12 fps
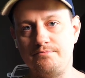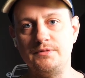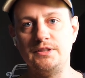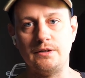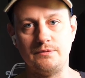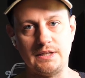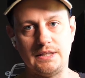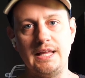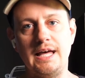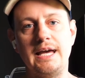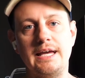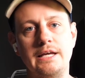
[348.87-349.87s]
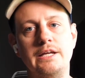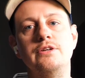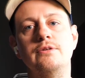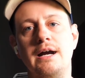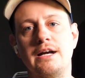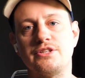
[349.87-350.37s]
delay in
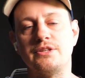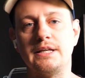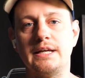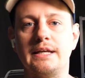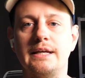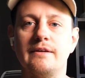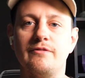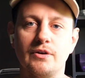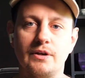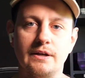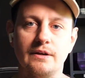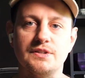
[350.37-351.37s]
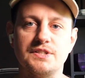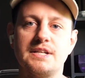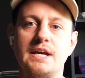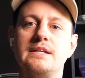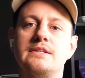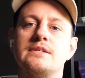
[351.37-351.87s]
you actually getting it, if you're here in the
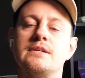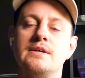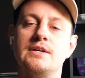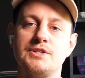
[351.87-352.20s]
States,